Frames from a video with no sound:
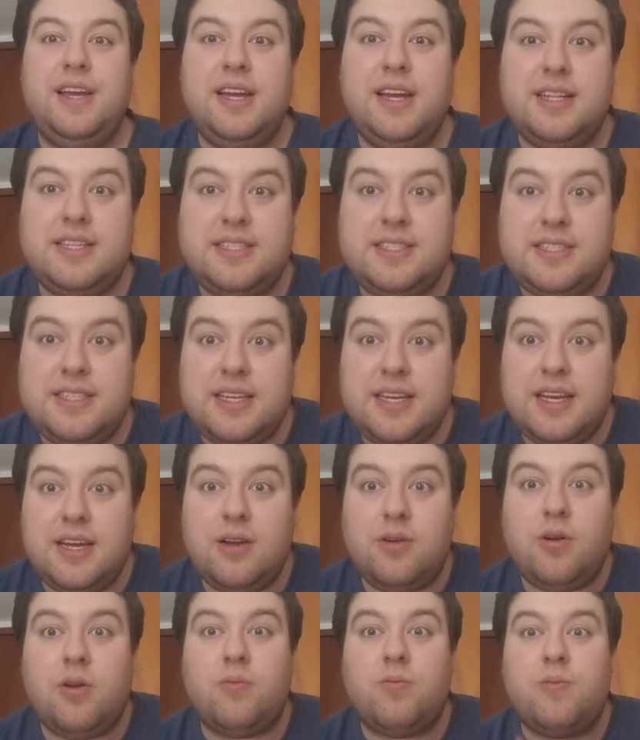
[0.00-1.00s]
It's
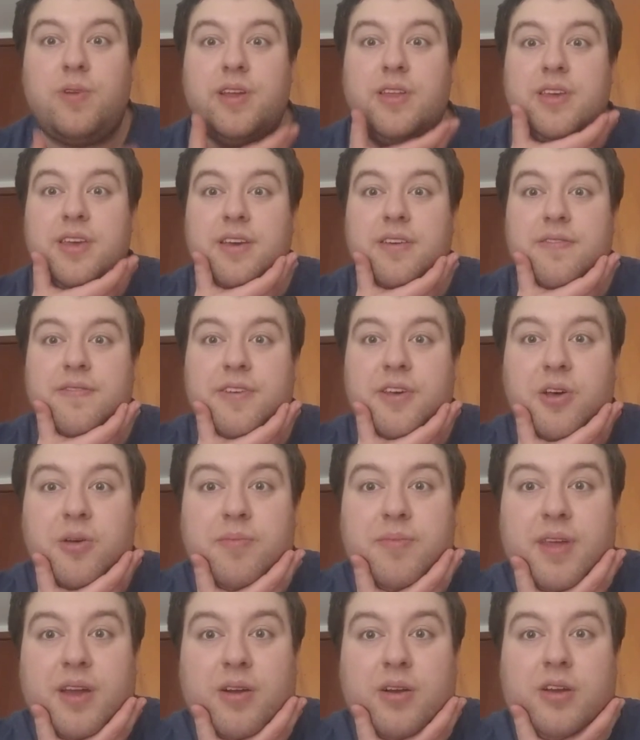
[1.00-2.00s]
really a
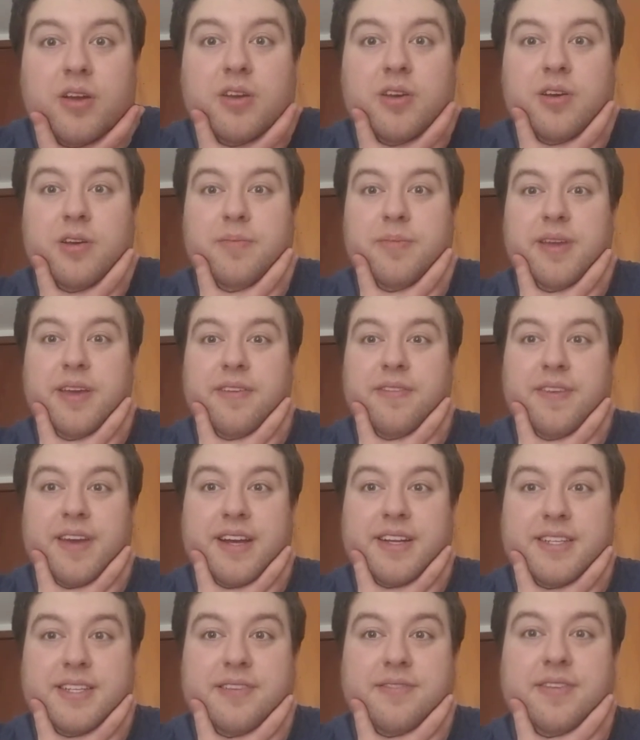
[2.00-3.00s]
film that could be
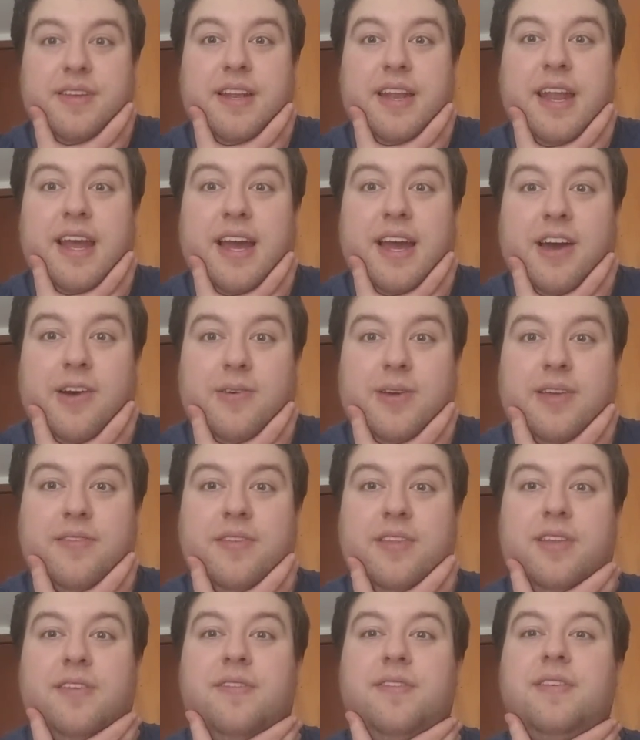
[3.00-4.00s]
effective now,
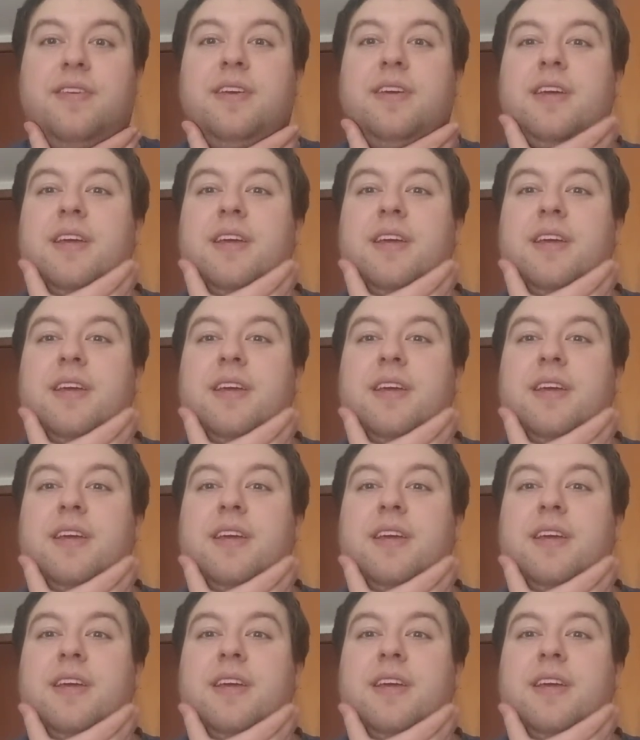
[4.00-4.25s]
even if